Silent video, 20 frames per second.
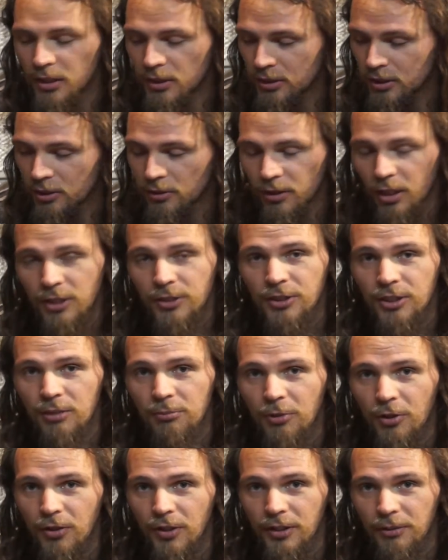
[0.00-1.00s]
So under the
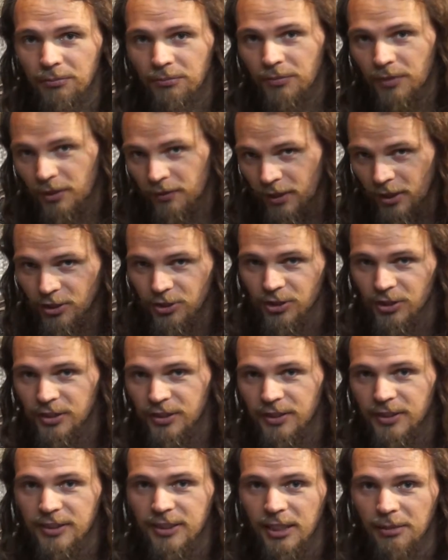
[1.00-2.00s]
bonnet they're
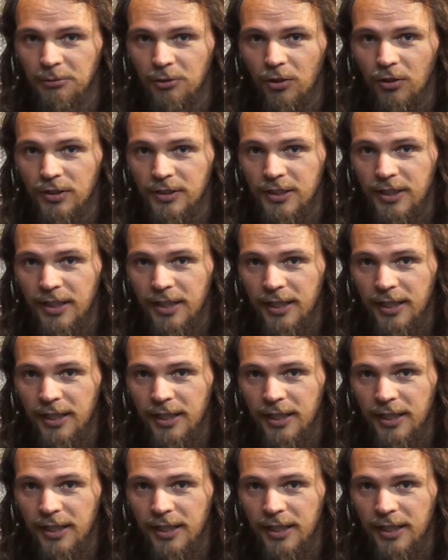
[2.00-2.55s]
actually the same grinder